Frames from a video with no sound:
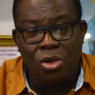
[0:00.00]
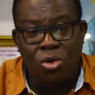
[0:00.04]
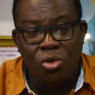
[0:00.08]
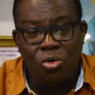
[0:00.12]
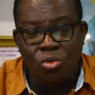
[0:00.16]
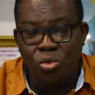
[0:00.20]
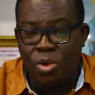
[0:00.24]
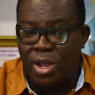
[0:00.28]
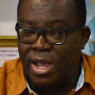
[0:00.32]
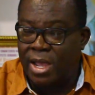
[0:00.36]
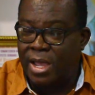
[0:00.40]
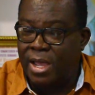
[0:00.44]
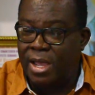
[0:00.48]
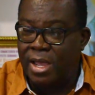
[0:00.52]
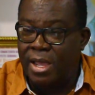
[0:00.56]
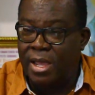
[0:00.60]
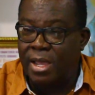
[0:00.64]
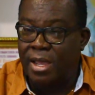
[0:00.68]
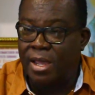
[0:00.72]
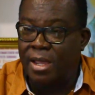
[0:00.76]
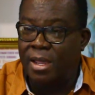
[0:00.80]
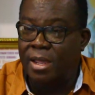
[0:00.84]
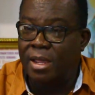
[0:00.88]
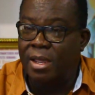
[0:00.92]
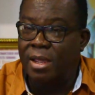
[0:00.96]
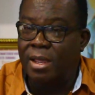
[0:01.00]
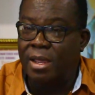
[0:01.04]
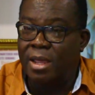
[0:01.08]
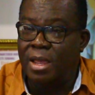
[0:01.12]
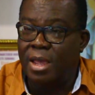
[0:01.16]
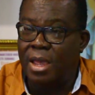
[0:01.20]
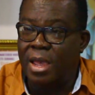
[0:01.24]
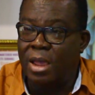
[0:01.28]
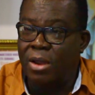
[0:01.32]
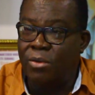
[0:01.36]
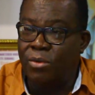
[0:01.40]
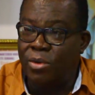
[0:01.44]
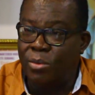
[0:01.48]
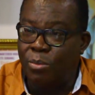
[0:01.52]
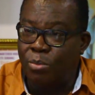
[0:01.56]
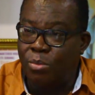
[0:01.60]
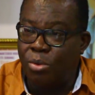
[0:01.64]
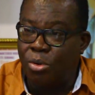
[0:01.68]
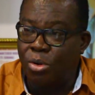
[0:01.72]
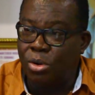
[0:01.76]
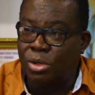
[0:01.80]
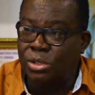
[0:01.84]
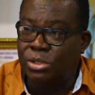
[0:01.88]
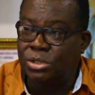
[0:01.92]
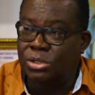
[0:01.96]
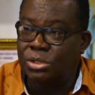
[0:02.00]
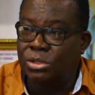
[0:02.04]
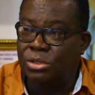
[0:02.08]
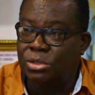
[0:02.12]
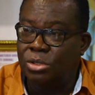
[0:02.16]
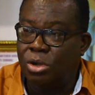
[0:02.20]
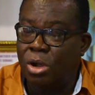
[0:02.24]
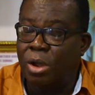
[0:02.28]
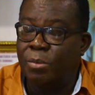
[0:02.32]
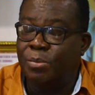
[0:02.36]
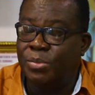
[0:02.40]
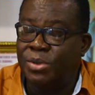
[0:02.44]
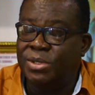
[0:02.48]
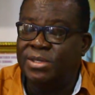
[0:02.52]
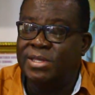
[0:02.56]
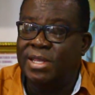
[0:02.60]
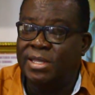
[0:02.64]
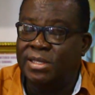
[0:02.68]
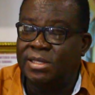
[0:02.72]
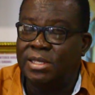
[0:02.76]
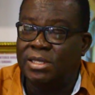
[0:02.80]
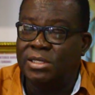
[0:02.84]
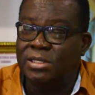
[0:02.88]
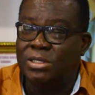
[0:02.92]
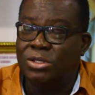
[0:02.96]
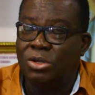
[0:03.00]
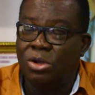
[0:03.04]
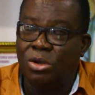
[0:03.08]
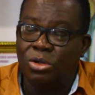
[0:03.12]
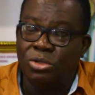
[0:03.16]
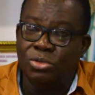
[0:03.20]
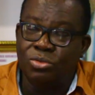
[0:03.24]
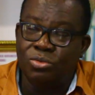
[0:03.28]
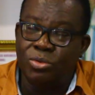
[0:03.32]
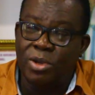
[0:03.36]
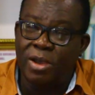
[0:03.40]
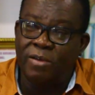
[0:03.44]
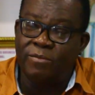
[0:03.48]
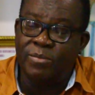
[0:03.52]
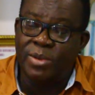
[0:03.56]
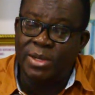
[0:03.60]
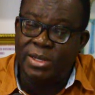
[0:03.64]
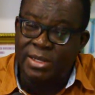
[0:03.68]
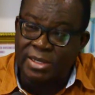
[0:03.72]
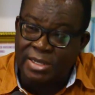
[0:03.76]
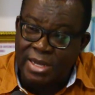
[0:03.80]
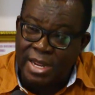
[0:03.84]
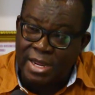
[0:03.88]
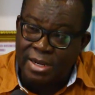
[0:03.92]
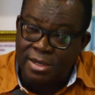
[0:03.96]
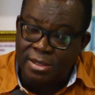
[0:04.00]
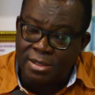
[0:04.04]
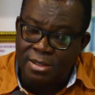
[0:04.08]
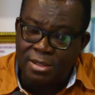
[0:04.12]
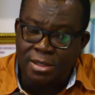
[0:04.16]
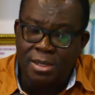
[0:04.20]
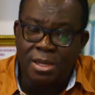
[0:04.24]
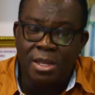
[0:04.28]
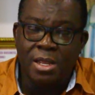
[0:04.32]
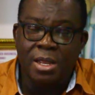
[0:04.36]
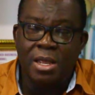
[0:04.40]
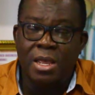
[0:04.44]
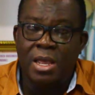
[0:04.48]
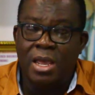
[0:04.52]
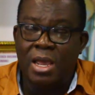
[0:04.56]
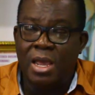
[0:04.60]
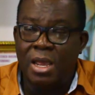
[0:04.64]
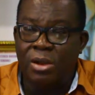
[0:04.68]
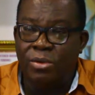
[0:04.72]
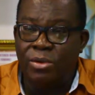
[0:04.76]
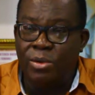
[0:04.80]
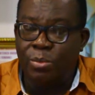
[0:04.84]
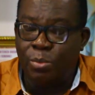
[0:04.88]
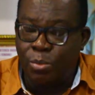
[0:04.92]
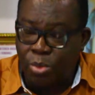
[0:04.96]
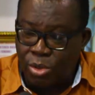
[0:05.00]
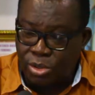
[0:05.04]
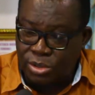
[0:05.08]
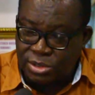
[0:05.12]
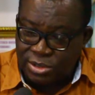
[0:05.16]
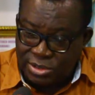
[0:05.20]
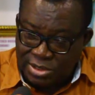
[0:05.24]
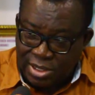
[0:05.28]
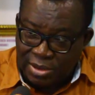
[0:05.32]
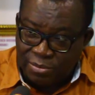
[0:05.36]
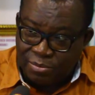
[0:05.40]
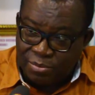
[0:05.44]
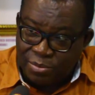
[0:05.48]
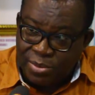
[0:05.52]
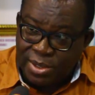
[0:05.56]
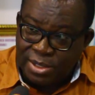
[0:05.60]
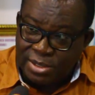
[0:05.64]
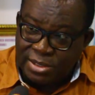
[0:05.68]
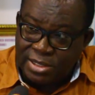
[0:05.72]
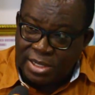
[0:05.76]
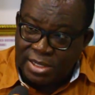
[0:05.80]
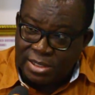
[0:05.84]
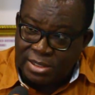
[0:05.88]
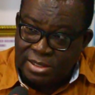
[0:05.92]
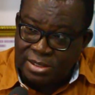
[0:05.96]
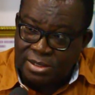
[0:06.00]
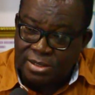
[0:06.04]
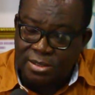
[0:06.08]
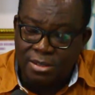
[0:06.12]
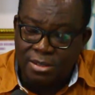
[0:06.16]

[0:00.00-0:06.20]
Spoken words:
where a report or a presentation ought to have been done, a report submitted,